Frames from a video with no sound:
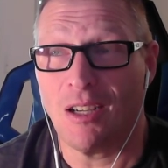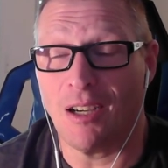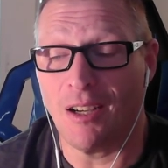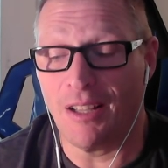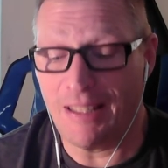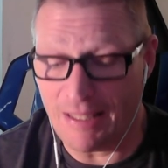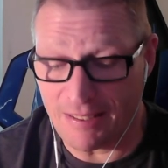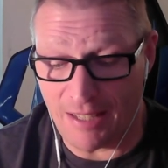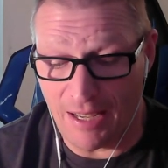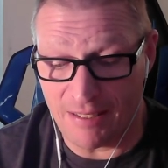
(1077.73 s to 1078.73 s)
Uh, in this
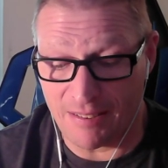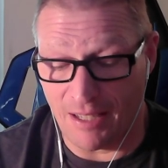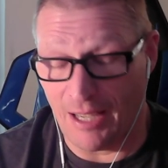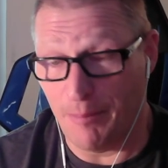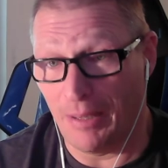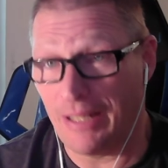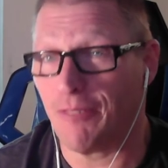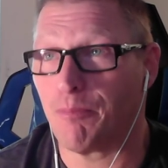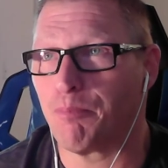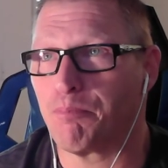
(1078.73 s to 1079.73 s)
case, I might have